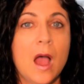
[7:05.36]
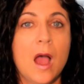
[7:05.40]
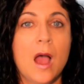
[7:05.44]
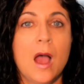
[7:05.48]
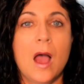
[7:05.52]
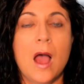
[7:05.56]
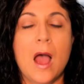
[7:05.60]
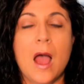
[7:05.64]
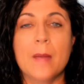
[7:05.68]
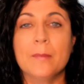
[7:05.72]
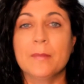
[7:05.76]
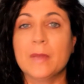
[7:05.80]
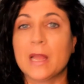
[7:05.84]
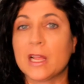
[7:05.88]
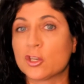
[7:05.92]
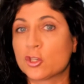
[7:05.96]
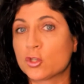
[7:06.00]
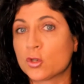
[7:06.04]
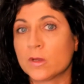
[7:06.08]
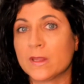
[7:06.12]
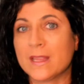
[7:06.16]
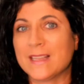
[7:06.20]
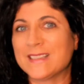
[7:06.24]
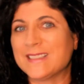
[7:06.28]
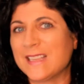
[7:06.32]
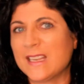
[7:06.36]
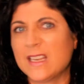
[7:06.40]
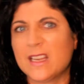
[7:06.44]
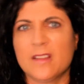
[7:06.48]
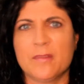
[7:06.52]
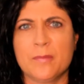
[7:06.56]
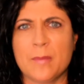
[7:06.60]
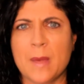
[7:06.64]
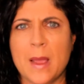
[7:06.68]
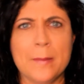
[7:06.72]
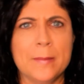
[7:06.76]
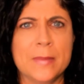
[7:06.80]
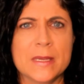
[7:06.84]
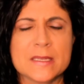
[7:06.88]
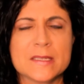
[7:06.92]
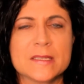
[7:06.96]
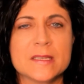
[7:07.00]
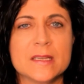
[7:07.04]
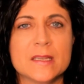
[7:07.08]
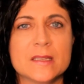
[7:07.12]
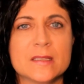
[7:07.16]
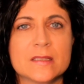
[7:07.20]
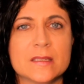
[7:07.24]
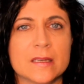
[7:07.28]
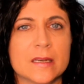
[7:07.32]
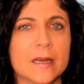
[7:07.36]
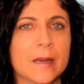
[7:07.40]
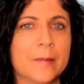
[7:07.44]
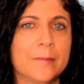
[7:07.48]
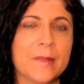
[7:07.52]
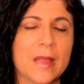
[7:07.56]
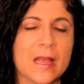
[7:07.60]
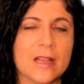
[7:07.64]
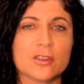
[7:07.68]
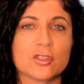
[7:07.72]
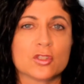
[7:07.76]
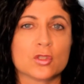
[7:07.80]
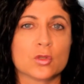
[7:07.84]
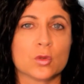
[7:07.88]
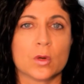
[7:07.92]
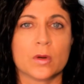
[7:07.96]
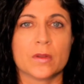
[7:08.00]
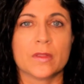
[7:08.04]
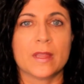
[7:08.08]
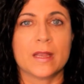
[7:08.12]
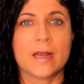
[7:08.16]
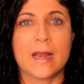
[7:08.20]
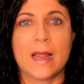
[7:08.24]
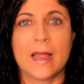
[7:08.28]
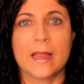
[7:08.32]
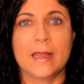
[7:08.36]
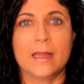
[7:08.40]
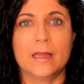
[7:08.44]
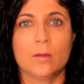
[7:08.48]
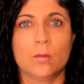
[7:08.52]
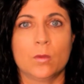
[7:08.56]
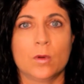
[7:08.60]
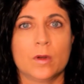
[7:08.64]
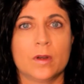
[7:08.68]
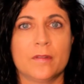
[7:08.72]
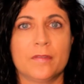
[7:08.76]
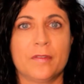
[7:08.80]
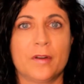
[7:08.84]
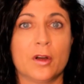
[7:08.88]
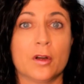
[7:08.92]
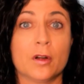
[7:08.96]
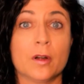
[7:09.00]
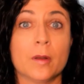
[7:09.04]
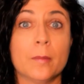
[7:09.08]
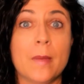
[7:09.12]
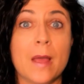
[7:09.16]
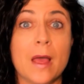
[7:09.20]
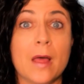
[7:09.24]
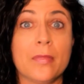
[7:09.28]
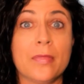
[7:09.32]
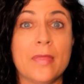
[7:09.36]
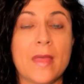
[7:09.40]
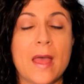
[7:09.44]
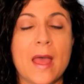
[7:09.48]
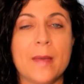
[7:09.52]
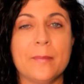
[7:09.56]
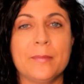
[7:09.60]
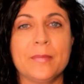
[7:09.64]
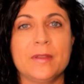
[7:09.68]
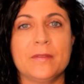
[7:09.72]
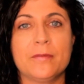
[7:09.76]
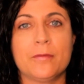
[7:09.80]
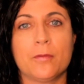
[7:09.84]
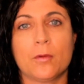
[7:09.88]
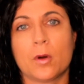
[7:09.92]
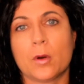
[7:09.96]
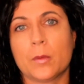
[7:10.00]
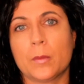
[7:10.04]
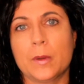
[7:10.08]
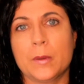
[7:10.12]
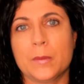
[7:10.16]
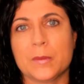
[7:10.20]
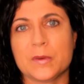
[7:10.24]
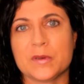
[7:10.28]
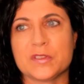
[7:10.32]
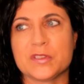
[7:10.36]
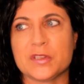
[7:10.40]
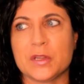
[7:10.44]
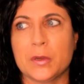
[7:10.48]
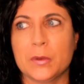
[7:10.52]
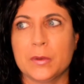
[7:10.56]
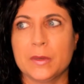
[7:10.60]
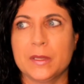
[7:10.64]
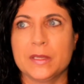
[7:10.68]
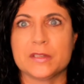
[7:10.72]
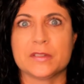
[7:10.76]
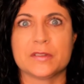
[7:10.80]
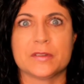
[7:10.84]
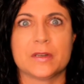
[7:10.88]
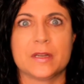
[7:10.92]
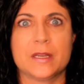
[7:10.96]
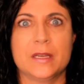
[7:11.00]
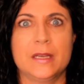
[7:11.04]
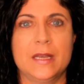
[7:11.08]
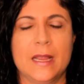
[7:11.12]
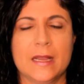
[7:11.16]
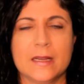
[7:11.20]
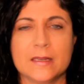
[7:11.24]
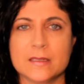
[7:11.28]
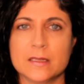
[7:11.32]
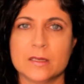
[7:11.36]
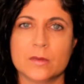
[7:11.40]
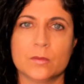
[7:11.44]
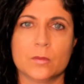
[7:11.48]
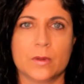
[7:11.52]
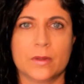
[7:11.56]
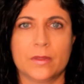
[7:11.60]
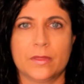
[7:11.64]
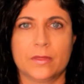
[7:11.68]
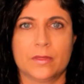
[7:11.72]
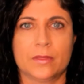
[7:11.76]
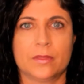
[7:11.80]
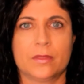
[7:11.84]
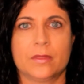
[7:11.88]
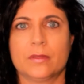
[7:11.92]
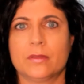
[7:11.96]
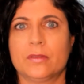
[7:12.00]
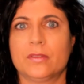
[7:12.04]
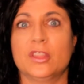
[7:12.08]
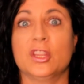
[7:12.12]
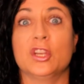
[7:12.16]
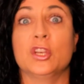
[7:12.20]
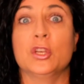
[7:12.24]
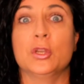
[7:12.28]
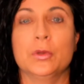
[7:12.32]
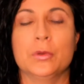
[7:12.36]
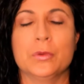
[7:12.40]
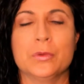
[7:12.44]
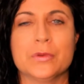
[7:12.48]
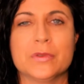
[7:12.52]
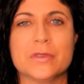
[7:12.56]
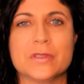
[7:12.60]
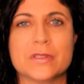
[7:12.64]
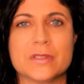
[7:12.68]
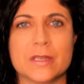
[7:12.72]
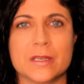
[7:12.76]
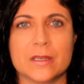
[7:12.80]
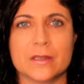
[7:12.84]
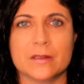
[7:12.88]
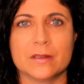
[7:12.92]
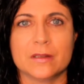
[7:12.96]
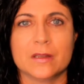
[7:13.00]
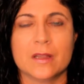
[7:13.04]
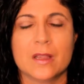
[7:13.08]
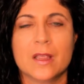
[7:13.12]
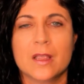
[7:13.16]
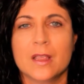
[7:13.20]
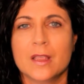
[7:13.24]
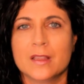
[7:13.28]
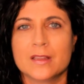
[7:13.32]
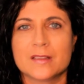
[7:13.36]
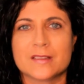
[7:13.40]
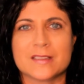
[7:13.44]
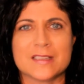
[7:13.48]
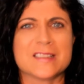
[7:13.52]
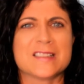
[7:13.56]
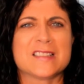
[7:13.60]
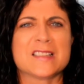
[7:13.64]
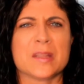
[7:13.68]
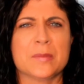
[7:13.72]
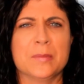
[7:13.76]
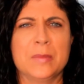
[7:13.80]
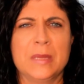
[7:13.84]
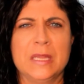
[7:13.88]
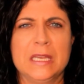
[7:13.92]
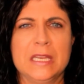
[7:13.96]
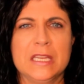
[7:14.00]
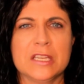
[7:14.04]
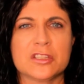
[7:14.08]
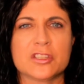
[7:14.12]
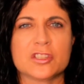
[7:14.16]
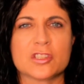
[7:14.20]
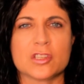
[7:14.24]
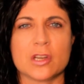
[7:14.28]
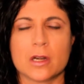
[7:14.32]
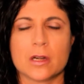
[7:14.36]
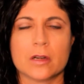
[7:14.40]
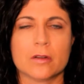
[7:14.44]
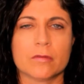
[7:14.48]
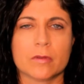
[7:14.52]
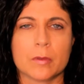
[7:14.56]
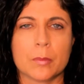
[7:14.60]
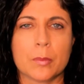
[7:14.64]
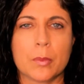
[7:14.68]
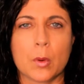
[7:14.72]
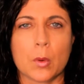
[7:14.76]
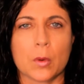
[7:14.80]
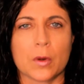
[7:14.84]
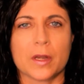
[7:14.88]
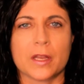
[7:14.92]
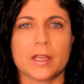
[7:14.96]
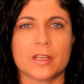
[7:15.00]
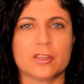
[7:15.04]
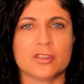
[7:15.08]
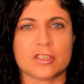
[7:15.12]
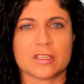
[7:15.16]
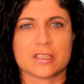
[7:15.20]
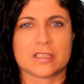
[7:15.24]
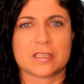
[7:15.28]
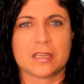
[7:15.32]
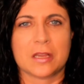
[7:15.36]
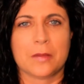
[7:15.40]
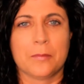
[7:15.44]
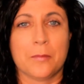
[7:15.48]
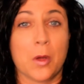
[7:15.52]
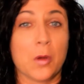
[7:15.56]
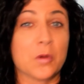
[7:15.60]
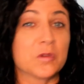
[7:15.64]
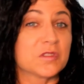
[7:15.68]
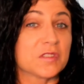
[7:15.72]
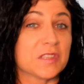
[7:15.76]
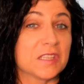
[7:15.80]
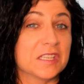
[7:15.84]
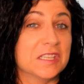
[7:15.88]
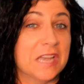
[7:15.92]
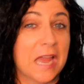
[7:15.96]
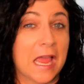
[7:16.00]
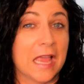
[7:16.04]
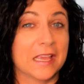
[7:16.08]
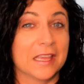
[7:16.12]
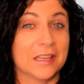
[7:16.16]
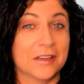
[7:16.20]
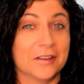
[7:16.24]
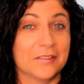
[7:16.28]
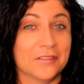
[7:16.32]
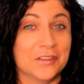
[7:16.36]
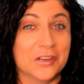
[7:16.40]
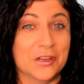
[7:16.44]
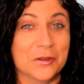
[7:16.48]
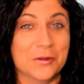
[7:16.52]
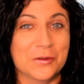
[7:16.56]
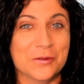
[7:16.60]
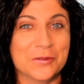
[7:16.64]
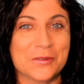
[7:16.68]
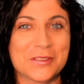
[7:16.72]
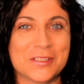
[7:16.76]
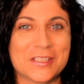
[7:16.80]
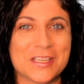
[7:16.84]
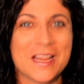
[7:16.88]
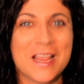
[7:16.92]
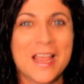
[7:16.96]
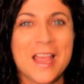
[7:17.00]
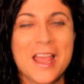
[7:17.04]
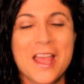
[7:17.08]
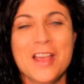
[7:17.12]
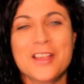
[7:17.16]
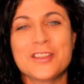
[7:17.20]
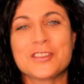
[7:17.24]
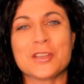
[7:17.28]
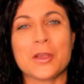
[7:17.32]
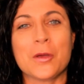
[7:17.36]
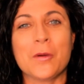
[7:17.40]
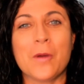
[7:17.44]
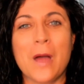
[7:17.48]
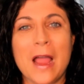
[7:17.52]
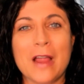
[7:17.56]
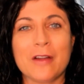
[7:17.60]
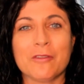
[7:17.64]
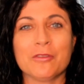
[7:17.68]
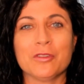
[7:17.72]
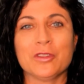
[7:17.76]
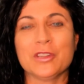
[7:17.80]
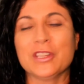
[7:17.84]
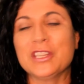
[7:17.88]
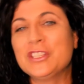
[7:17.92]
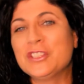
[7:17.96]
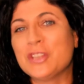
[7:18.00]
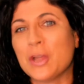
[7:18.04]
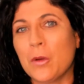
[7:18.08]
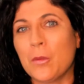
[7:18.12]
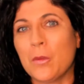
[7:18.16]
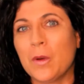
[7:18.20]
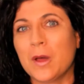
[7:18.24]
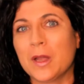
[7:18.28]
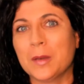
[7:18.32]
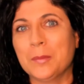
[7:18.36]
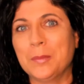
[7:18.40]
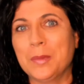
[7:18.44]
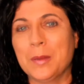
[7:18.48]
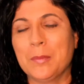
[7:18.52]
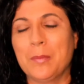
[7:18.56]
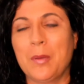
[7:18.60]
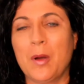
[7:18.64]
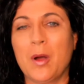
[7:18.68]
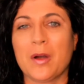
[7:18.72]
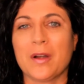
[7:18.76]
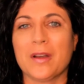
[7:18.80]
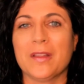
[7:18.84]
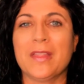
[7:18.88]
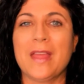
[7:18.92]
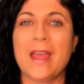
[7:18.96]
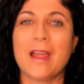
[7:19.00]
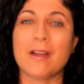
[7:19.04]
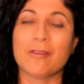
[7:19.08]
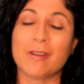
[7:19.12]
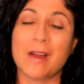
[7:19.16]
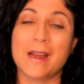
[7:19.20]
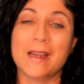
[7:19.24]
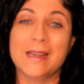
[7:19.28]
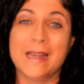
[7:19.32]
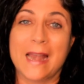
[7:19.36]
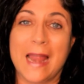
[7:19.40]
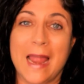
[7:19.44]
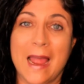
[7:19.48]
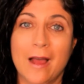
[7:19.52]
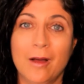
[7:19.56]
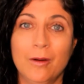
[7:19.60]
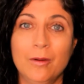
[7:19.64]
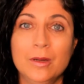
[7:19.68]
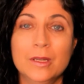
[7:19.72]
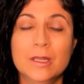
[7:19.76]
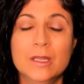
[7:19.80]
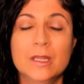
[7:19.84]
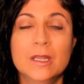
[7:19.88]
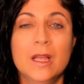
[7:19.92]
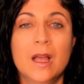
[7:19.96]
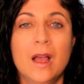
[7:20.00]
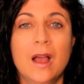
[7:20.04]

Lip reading: I'm not sure that's any of my business. And I'm not sure that I would have heard about that before we were so interconnected with the news. And since the media started reporting just mostly negative news. So I really don't want to be a part of that right now.